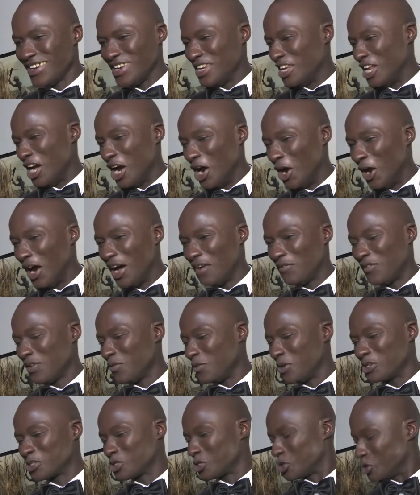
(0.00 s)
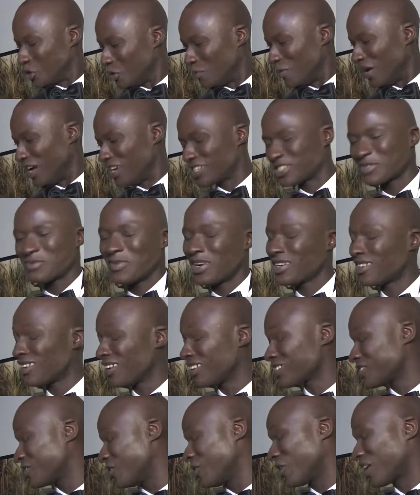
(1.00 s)
No, I think it was too much, but
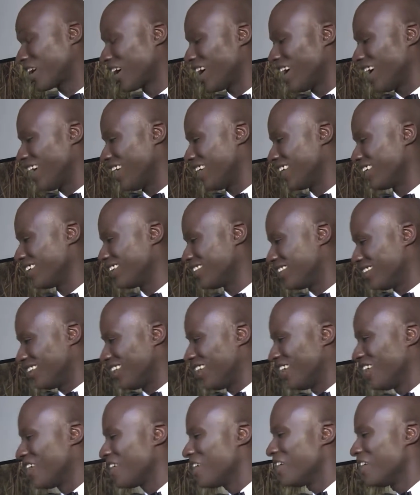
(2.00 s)
that's okay, you know.